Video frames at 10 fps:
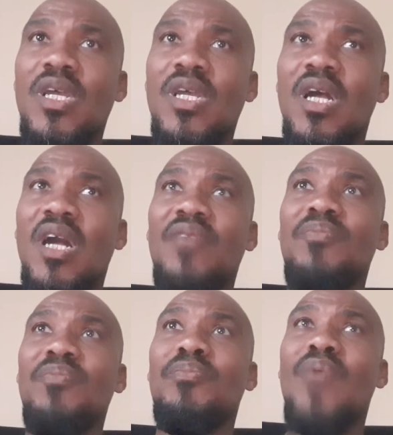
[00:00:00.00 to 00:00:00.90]
of
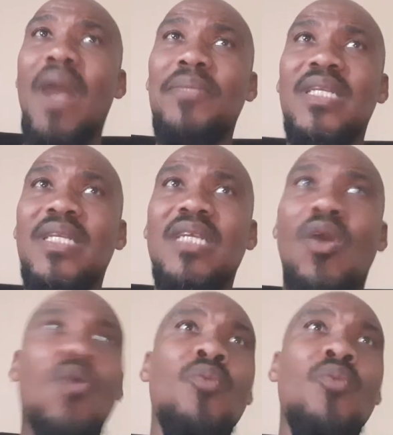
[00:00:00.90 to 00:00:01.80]
property
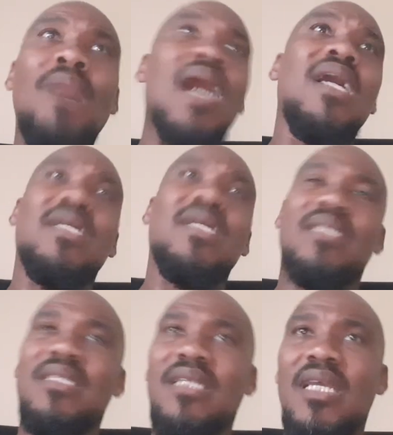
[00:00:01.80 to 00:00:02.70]
owned by
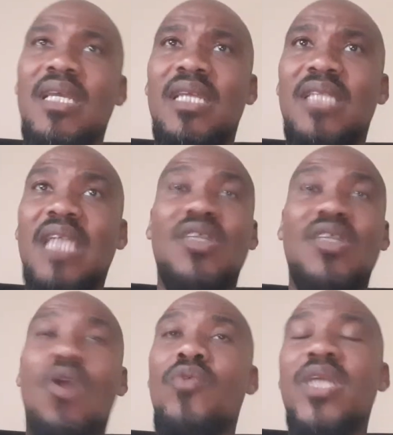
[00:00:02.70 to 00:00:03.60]
others that's
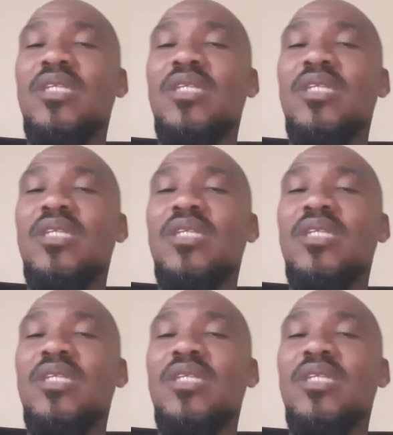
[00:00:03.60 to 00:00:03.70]
already